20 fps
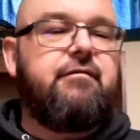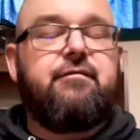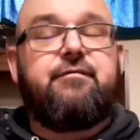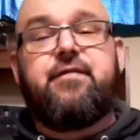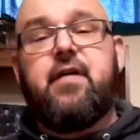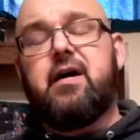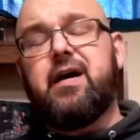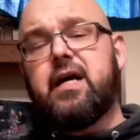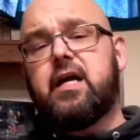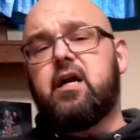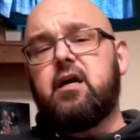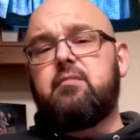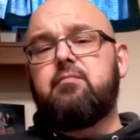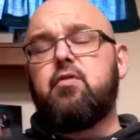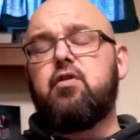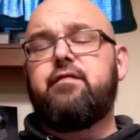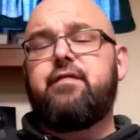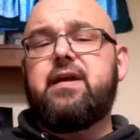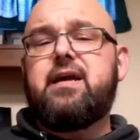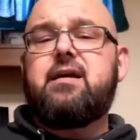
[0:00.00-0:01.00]
very good
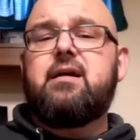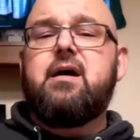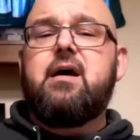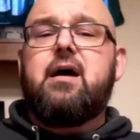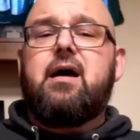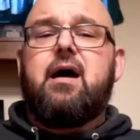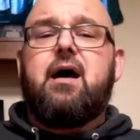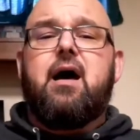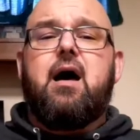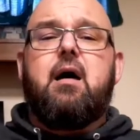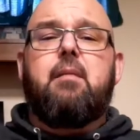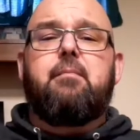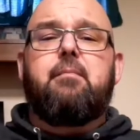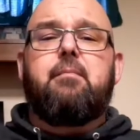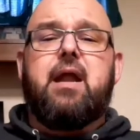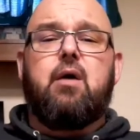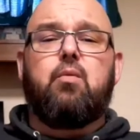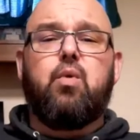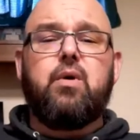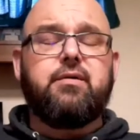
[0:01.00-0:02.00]
movie.
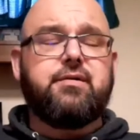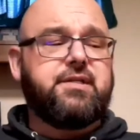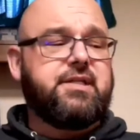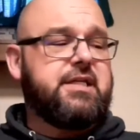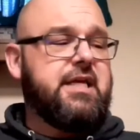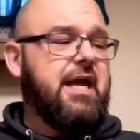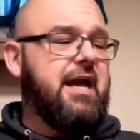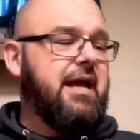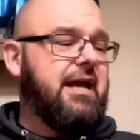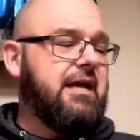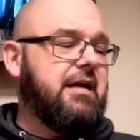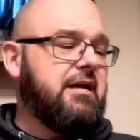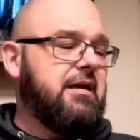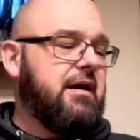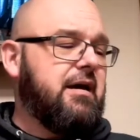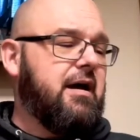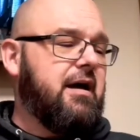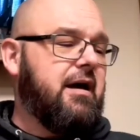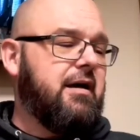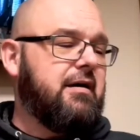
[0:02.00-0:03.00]
But I will say,
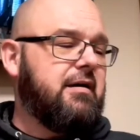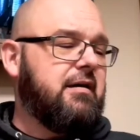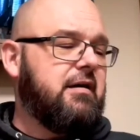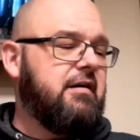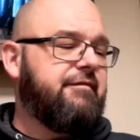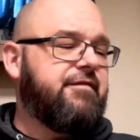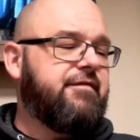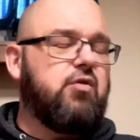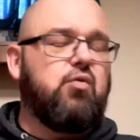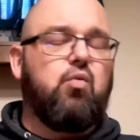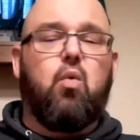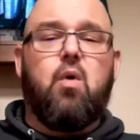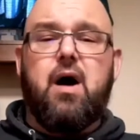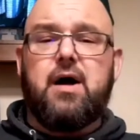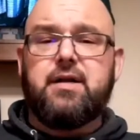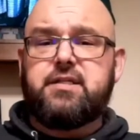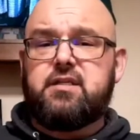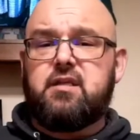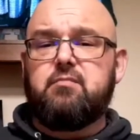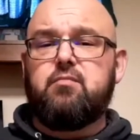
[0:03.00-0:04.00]
if you
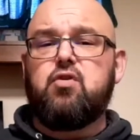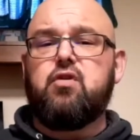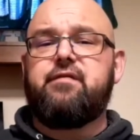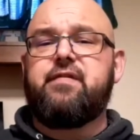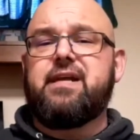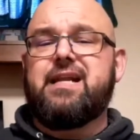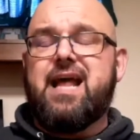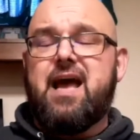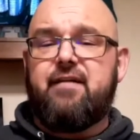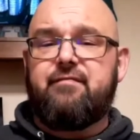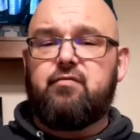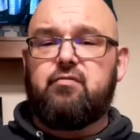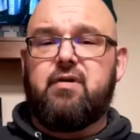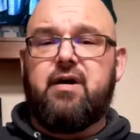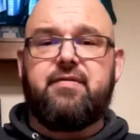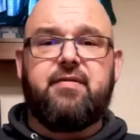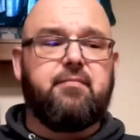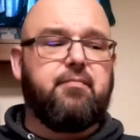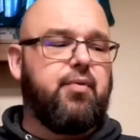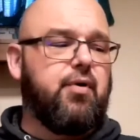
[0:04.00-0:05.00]
watch the movie and haven't
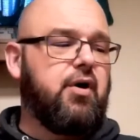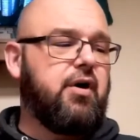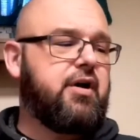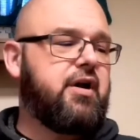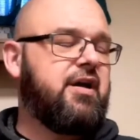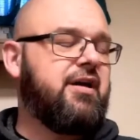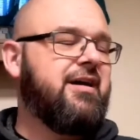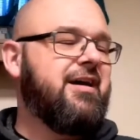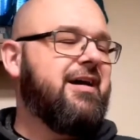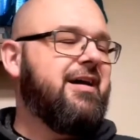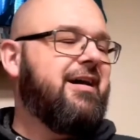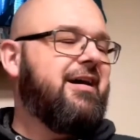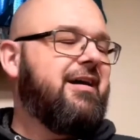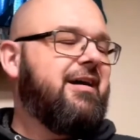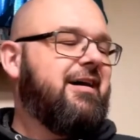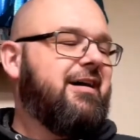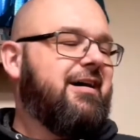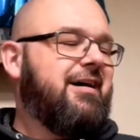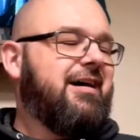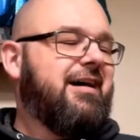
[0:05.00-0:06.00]
read the book,
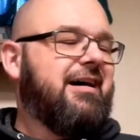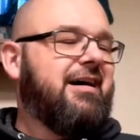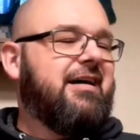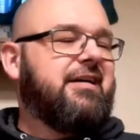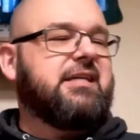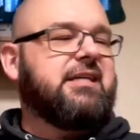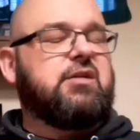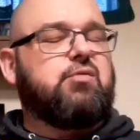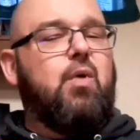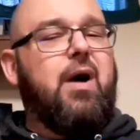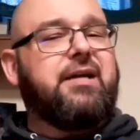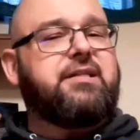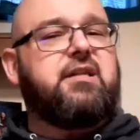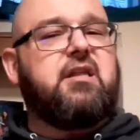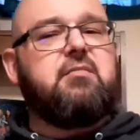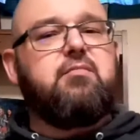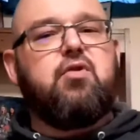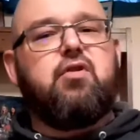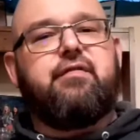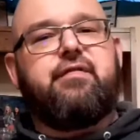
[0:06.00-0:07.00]
as I was
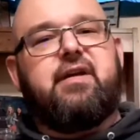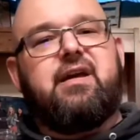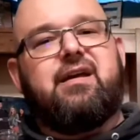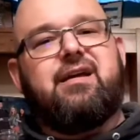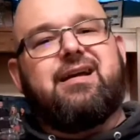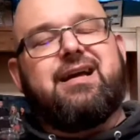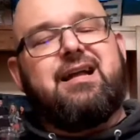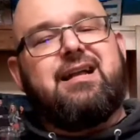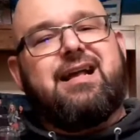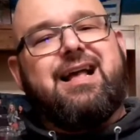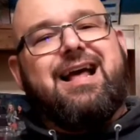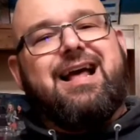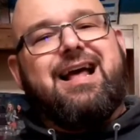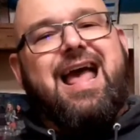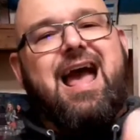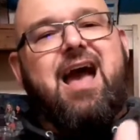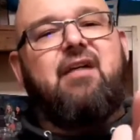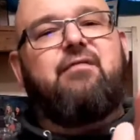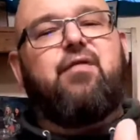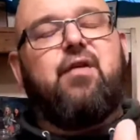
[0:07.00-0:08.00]
watching the movie, kind of got
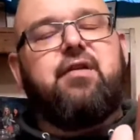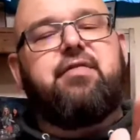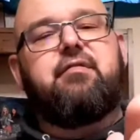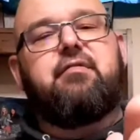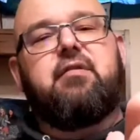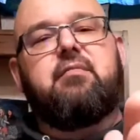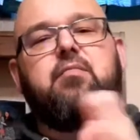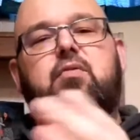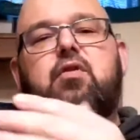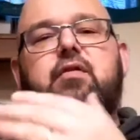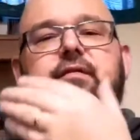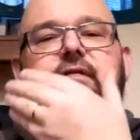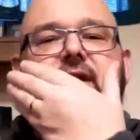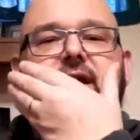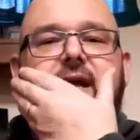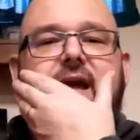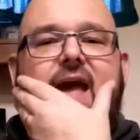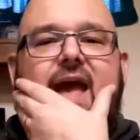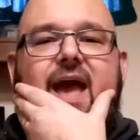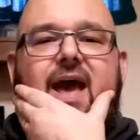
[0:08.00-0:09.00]
halfway through the
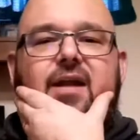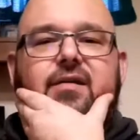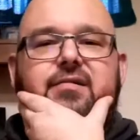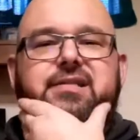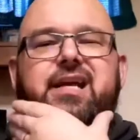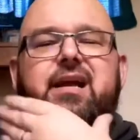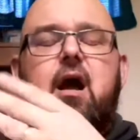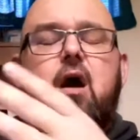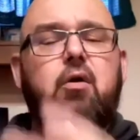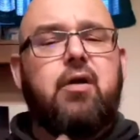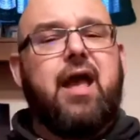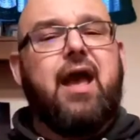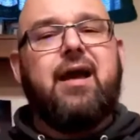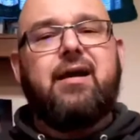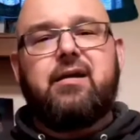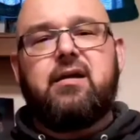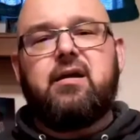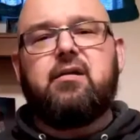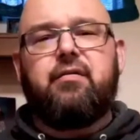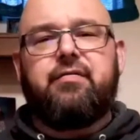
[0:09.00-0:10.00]
movie, and I was like,
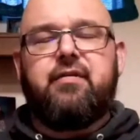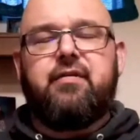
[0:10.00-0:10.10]
okay,